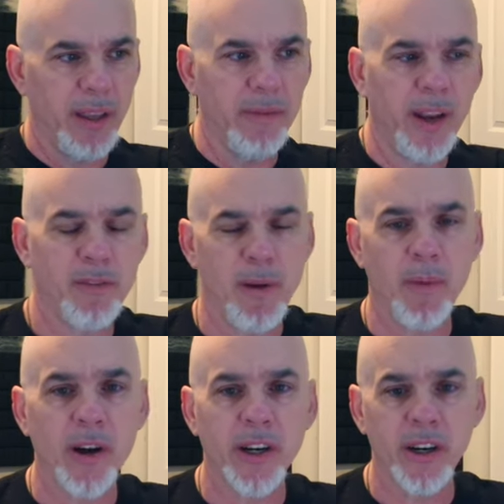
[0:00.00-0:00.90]
here's my
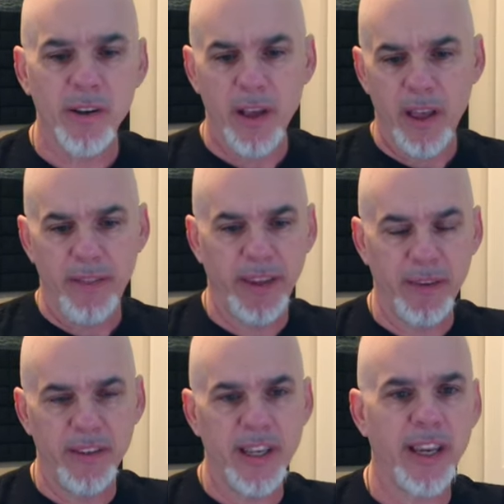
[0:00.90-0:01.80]
marker. They
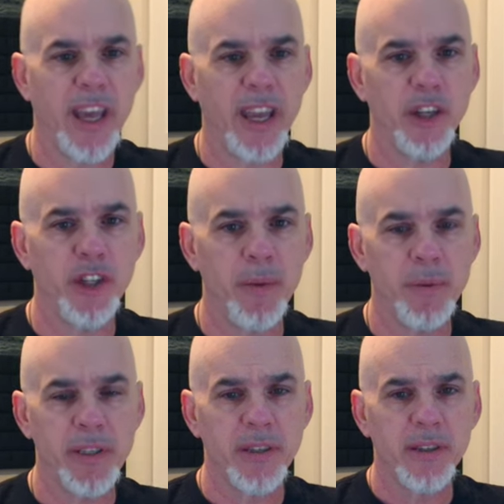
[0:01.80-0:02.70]
give you 10K in
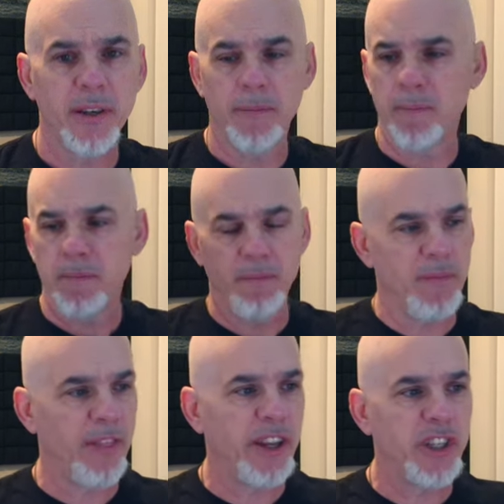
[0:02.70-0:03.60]
chips.
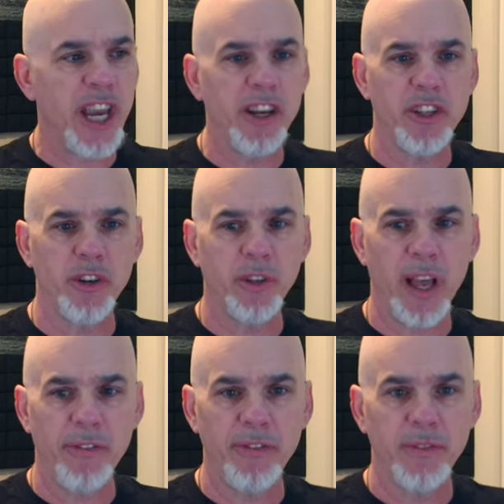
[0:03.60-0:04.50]
Nothing changes in your
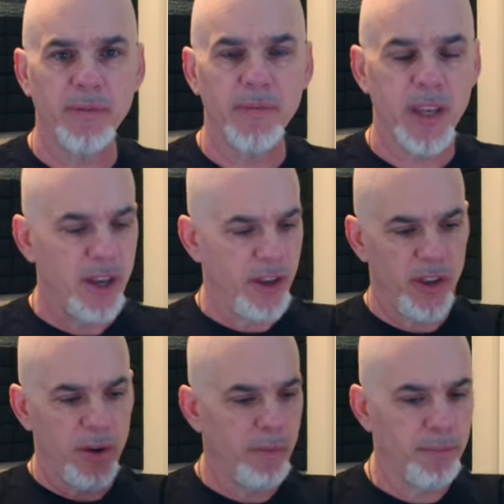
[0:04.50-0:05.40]
life.
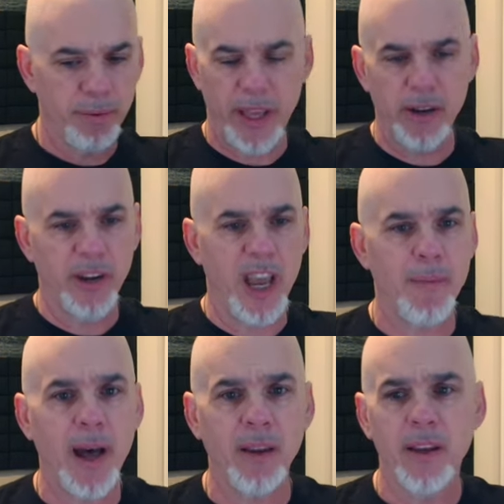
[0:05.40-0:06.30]
You play your game
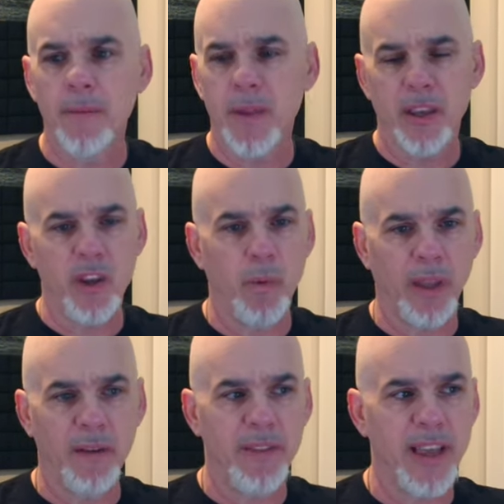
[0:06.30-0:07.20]
out. You win
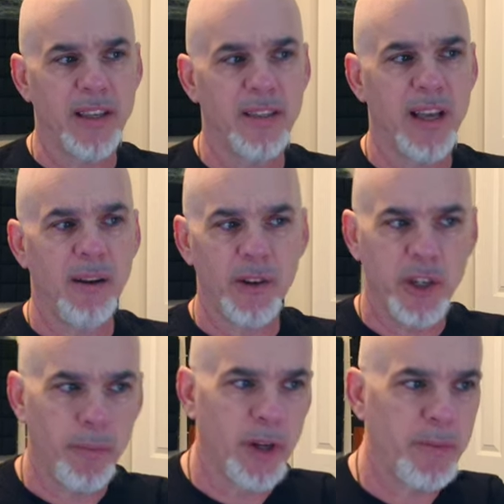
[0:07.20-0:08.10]
$11,000.
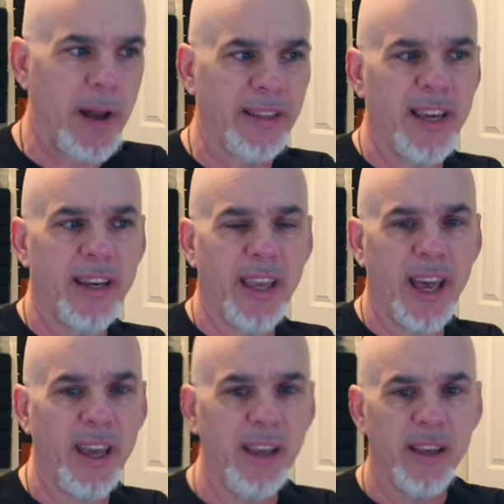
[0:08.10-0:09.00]
You push back
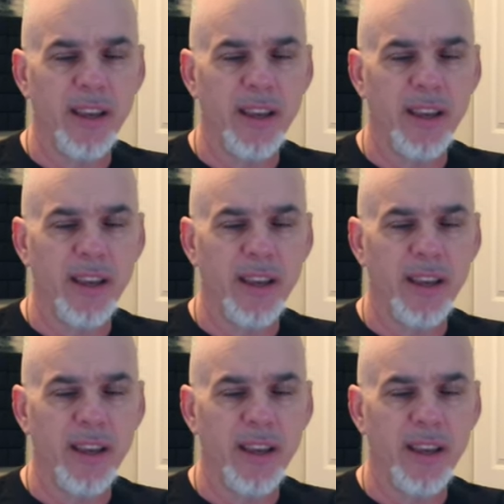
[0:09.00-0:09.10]
10K,